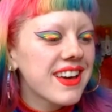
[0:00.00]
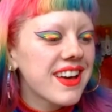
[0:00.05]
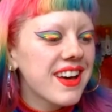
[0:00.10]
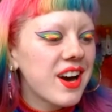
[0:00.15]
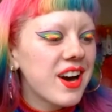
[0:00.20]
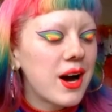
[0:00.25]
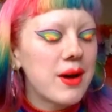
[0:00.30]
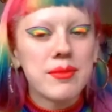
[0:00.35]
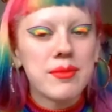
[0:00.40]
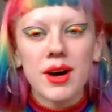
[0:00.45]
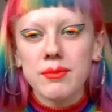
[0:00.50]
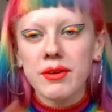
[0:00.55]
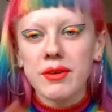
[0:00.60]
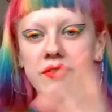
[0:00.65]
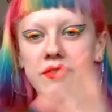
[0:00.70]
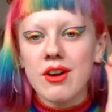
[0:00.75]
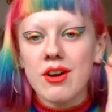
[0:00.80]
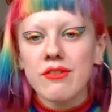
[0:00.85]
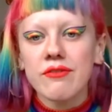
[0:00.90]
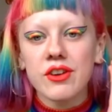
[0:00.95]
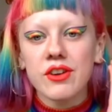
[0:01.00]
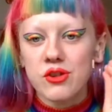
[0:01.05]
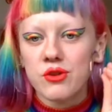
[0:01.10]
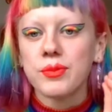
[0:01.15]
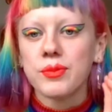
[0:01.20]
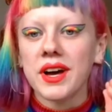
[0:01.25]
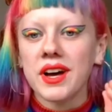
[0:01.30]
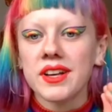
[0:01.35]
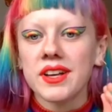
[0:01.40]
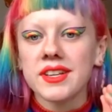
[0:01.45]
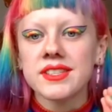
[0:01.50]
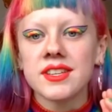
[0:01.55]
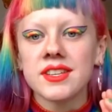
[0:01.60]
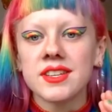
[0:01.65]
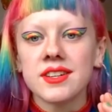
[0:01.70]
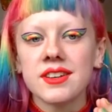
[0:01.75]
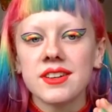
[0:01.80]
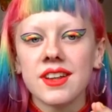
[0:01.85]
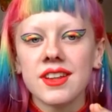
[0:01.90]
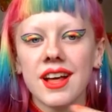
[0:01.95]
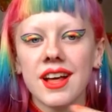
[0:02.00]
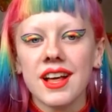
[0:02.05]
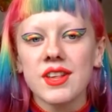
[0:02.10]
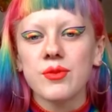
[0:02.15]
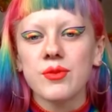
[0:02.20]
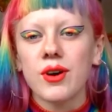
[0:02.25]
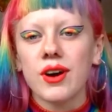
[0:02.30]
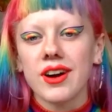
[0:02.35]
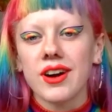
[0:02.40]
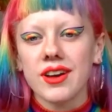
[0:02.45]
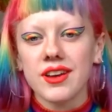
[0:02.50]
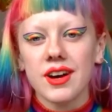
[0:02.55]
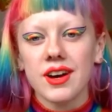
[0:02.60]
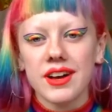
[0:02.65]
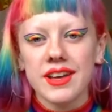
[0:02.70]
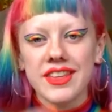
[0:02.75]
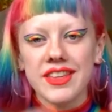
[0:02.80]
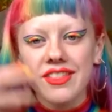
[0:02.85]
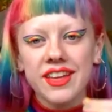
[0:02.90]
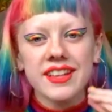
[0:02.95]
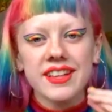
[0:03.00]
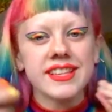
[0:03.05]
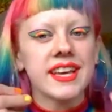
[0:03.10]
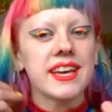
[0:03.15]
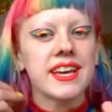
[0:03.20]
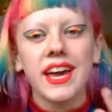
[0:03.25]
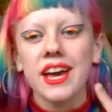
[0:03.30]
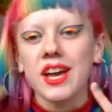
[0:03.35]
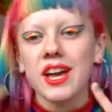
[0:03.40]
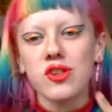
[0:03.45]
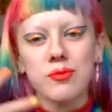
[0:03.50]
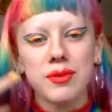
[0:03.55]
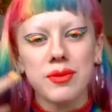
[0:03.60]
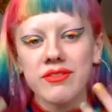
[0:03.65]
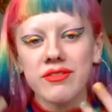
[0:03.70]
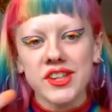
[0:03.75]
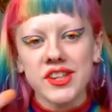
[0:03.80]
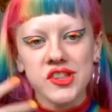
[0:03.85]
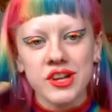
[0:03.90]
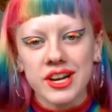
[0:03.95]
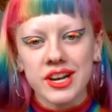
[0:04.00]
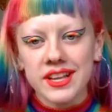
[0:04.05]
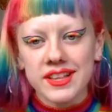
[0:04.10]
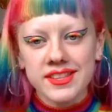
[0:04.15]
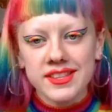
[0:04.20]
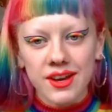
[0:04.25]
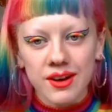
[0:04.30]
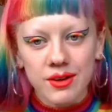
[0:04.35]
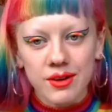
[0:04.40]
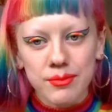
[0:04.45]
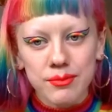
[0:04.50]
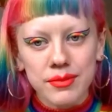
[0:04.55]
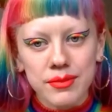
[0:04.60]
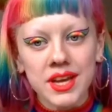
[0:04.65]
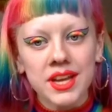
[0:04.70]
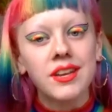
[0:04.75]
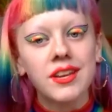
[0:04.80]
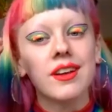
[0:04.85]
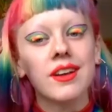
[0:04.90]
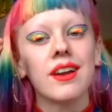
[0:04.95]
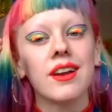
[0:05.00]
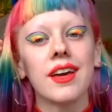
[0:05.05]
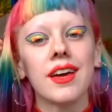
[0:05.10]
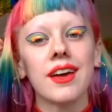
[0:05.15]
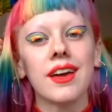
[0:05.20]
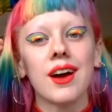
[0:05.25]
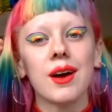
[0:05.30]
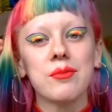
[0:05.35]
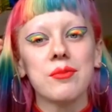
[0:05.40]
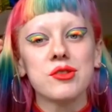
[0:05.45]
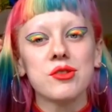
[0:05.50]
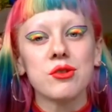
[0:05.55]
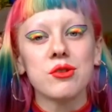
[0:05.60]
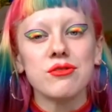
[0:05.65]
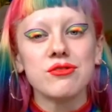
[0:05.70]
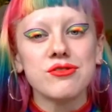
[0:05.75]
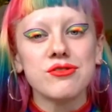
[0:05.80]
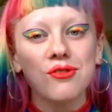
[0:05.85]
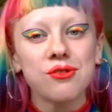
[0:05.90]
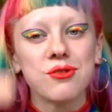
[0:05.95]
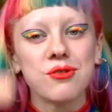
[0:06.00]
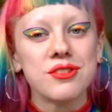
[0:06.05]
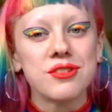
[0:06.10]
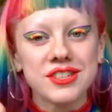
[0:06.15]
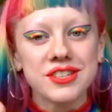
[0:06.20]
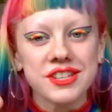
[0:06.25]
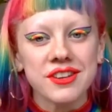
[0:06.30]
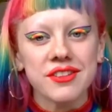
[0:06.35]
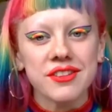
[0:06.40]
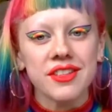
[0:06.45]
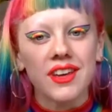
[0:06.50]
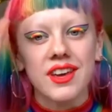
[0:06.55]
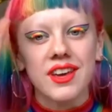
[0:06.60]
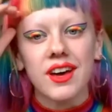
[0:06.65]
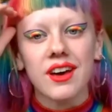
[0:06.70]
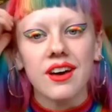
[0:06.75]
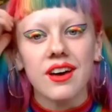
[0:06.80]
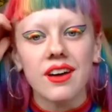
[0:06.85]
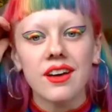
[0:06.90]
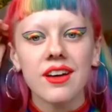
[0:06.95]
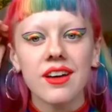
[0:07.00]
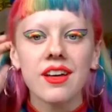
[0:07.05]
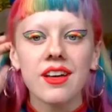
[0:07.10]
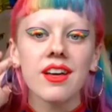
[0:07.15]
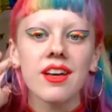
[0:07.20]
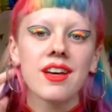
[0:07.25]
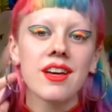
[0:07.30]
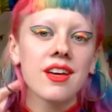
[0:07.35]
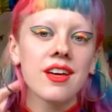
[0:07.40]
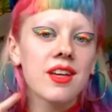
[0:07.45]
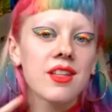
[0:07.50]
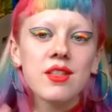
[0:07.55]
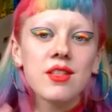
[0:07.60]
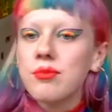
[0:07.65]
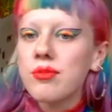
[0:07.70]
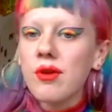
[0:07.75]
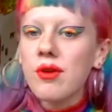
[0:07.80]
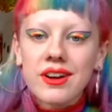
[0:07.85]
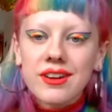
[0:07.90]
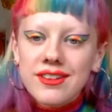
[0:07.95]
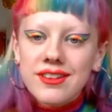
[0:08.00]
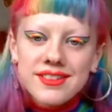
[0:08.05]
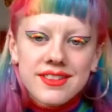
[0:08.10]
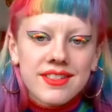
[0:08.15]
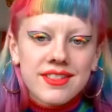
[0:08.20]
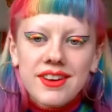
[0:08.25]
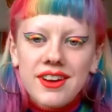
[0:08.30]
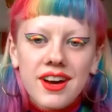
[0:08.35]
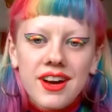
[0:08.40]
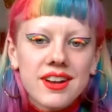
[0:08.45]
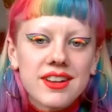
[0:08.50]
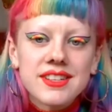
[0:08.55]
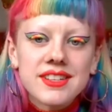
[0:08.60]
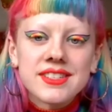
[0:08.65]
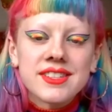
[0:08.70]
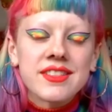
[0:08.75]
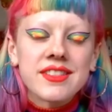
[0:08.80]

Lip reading: I'm a very visual person. That's what I things engage me visually. So immediately I'm sort of drawn to the brightness and the colours and